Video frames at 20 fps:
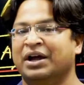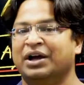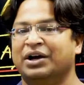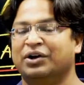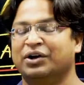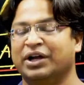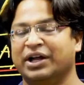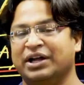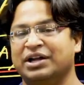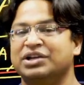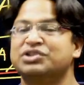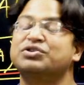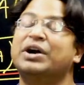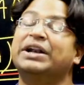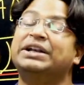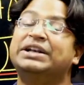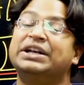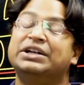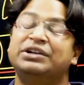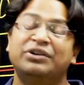Okay, so I
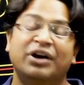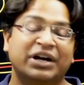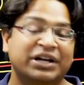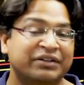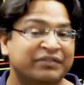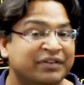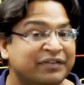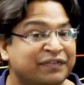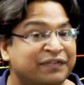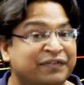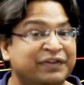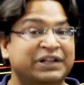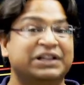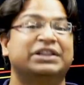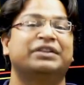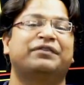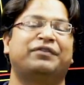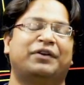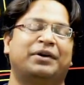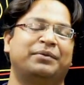did not even fill
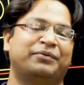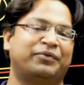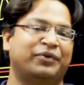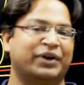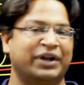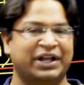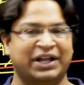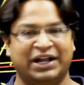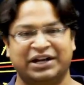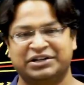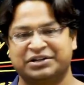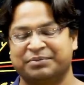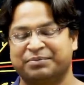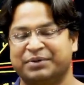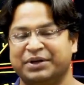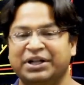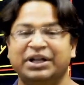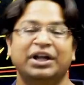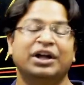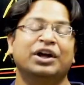the form for
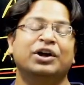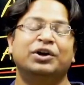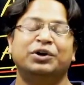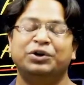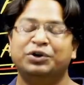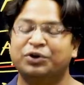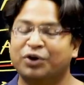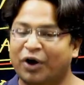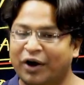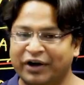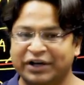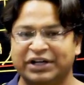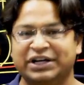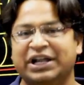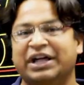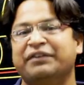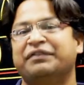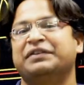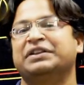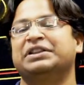IEEE, nor did
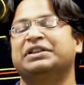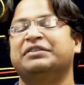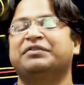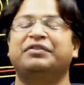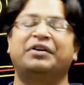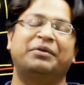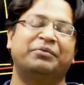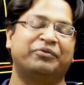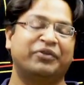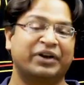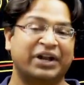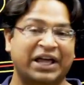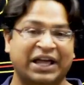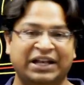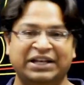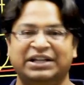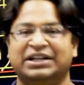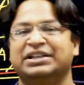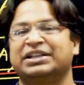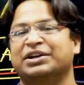I fill the form for
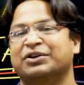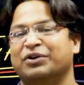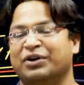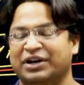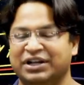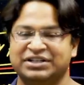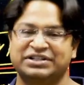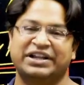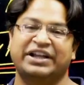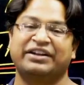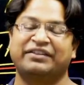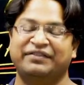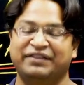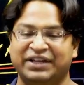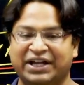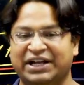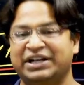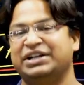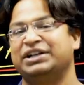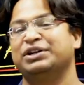any other college like
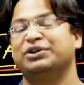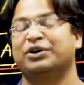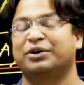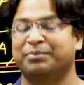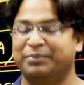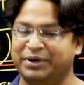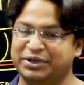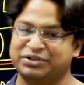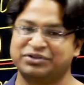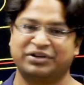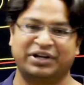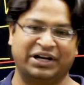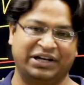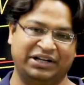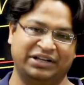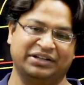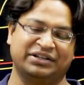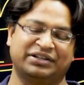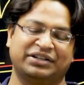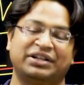VIT or BITS or
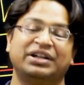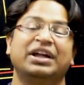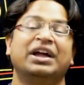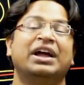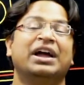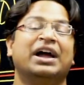any other thing.